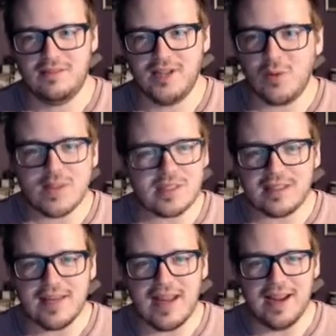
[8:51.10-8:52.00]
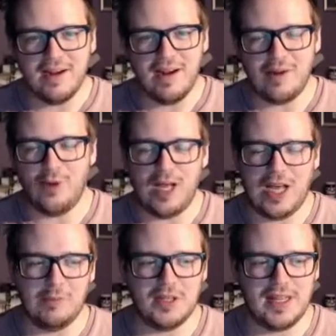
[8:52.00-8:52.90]
No one's looking at you. Uh, well,
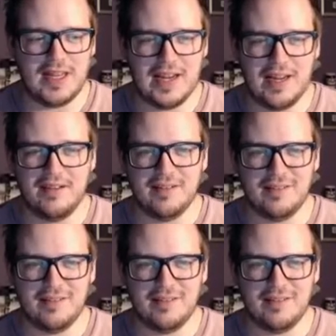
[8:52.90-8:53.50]
I'm looking at you.